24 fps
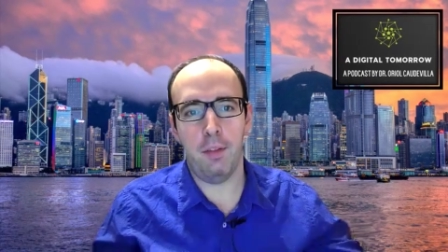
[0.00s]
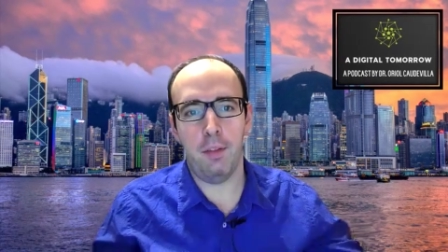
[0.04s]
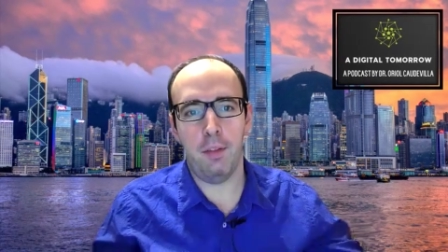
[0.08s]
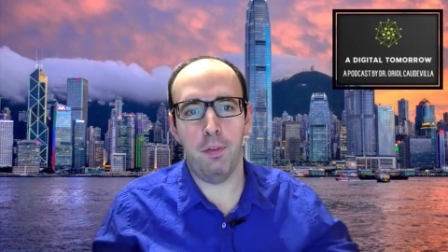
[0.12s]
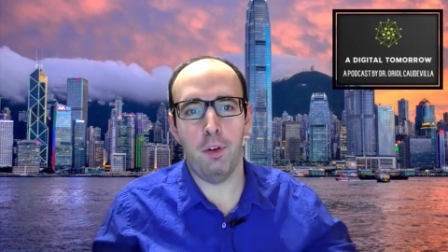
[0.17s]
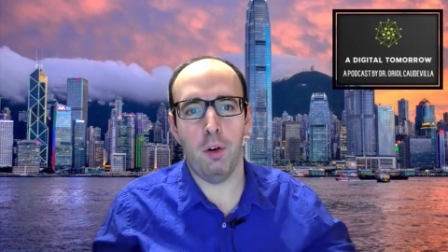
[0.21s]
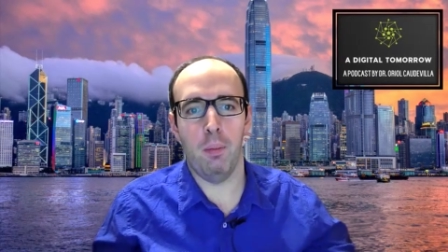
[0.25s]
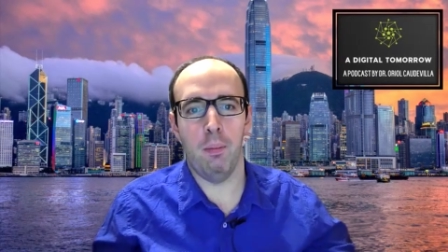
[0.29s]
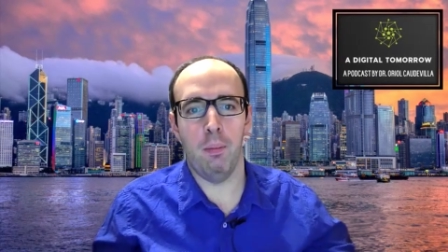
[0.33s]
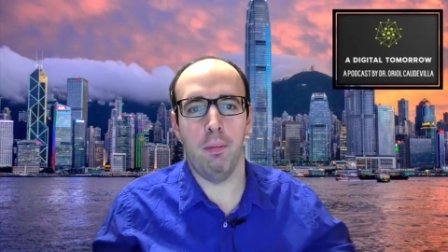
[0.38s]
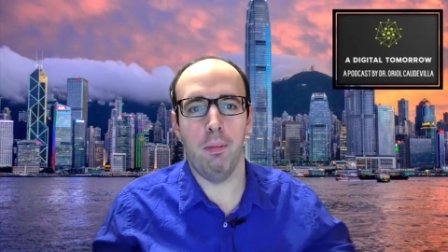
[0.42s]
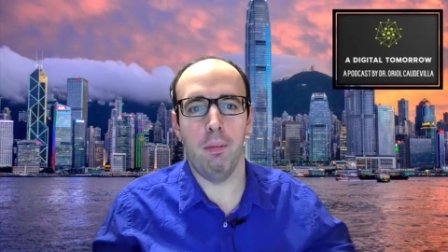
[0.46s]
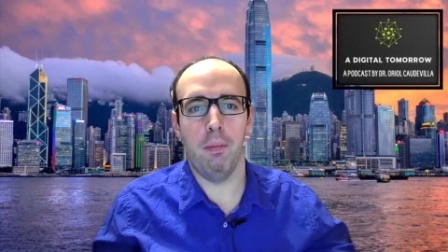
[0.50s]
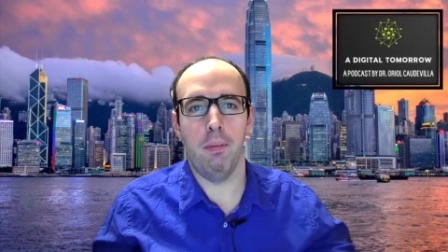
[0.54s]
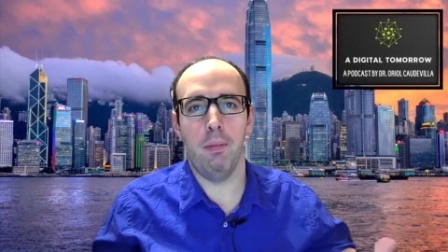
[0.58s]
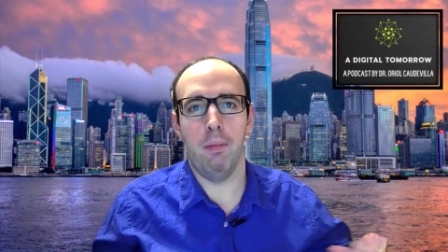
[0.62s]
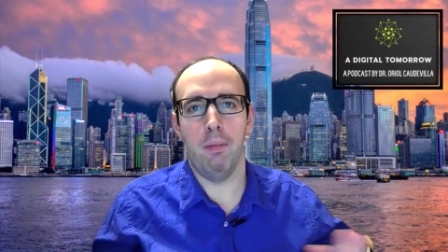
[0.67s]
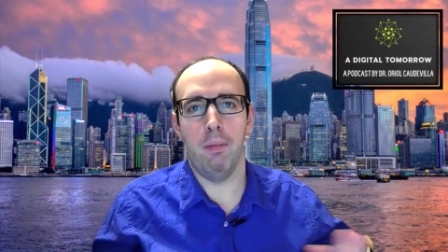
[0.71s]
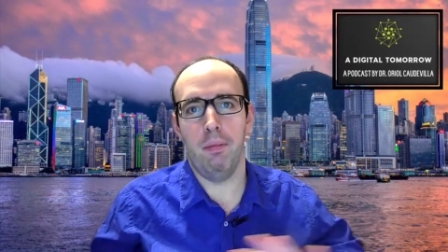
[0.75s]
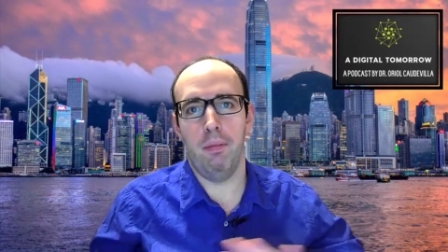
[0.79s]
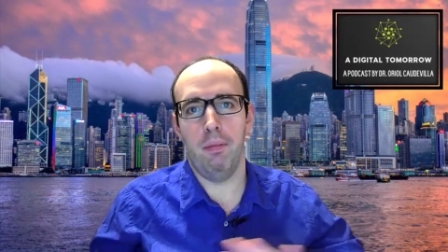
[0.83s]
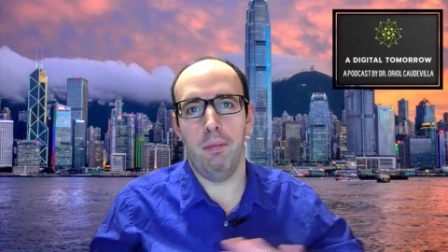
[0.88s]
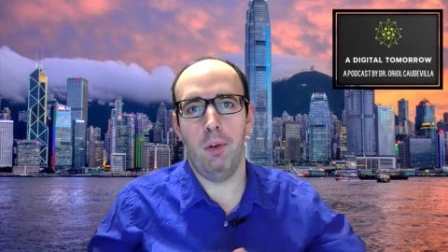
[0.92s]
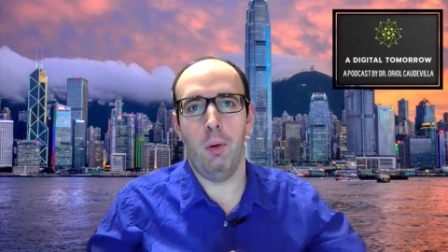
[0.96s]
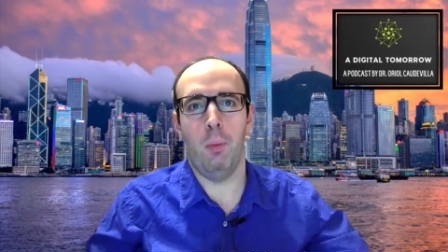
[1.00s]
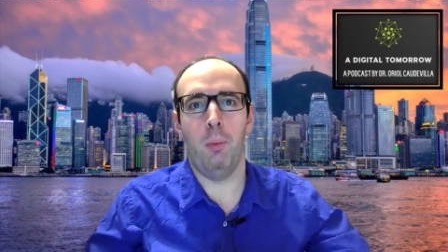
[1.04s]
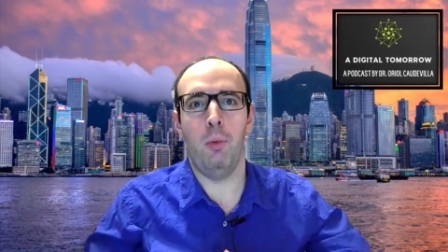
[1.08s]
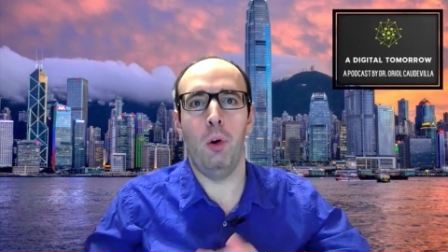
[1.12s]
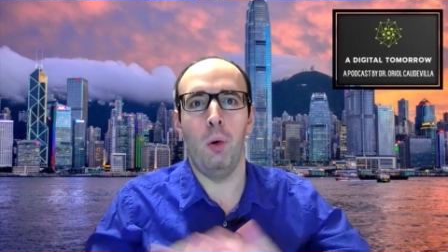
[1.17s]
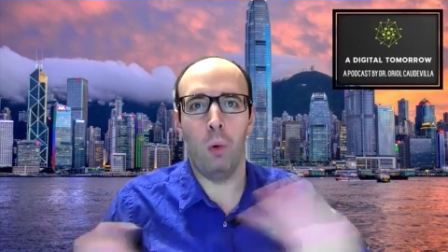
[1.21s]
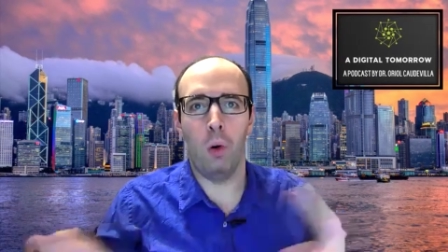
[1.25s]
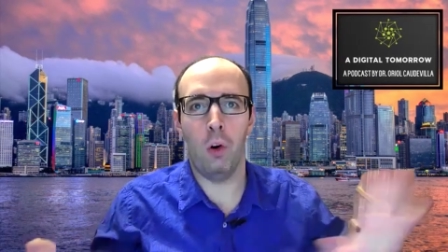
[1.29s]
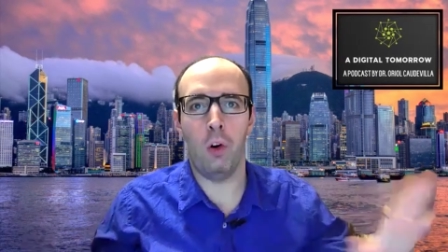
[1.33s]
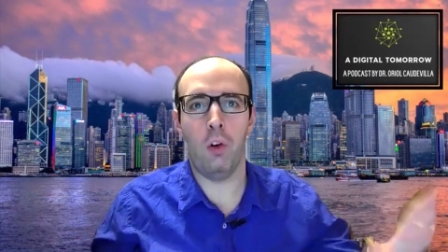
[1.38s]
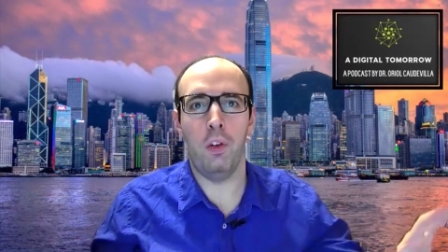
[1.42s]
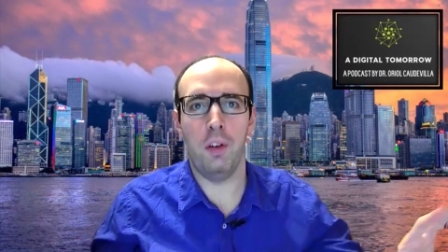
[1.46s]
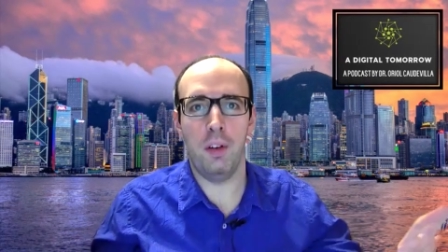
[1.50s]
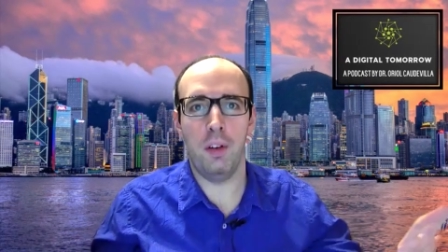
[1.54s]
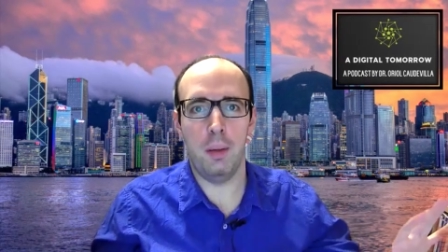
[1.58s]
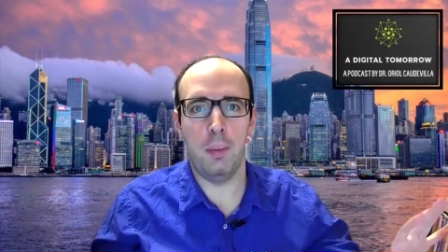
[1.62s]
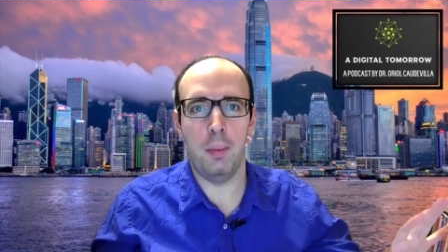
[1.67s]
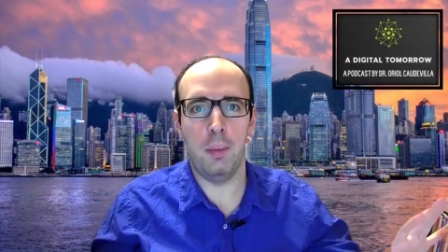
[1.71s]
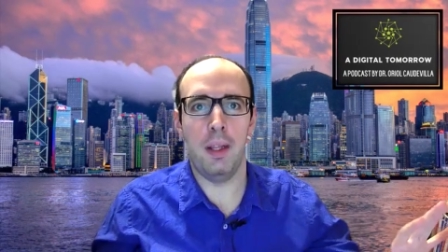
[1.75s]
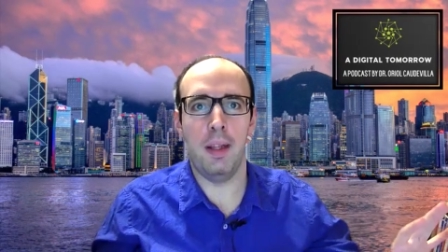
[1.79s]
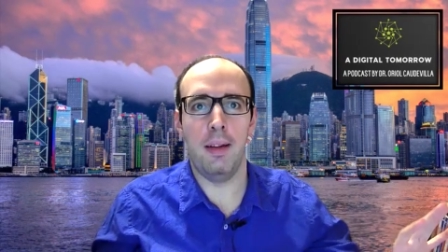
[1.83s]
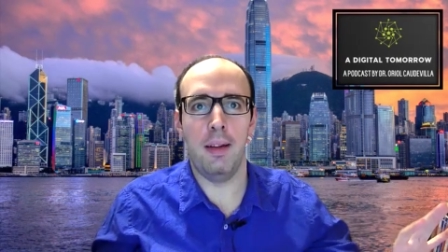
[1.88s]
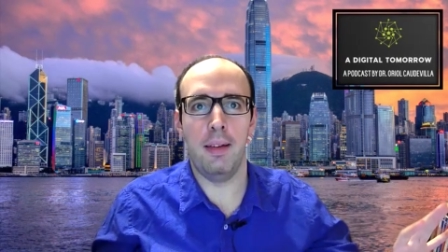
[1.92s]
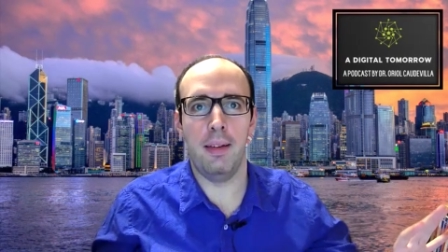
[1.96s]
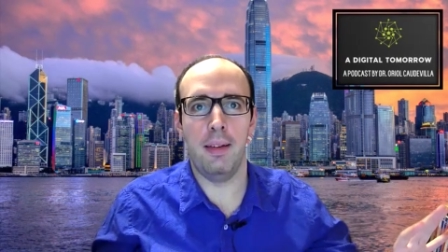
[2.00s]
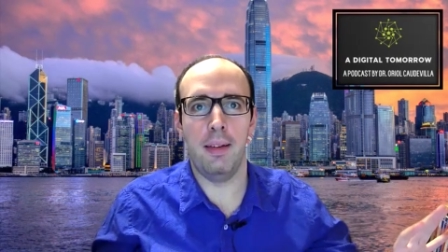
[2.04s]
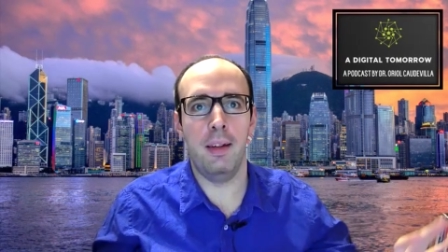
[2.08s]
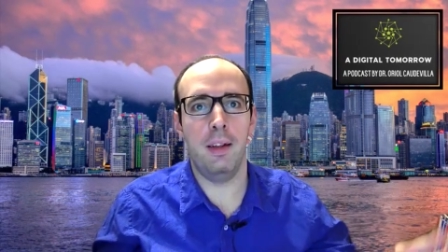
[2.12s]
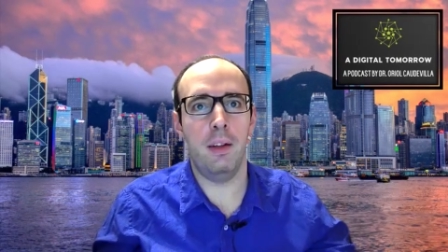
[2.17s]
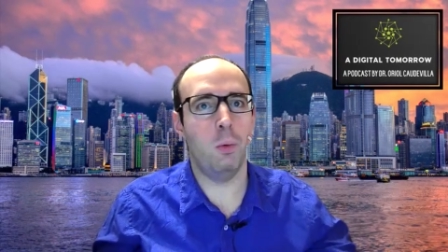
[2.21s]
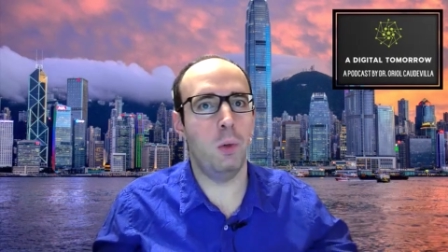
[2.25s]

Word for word: from from your work on CBDCs,